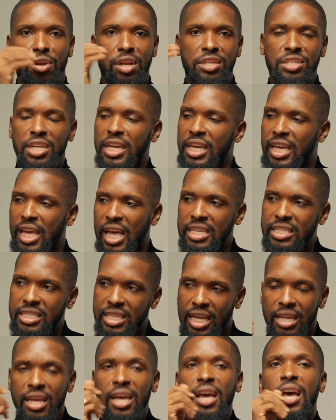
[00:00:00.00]
But Shaggy has
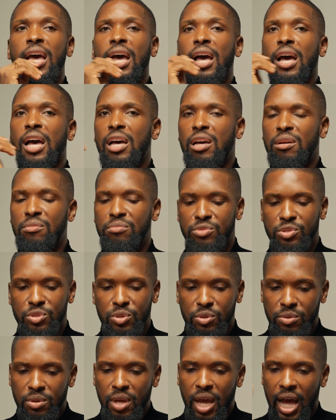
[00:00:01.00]
that,
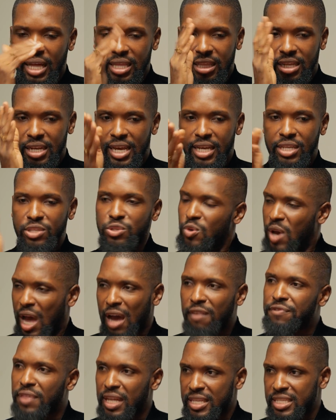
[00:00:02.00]
and the likes. You
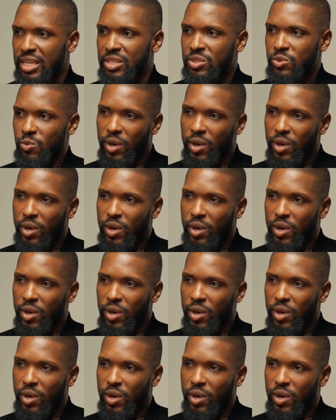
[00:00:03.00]
have that as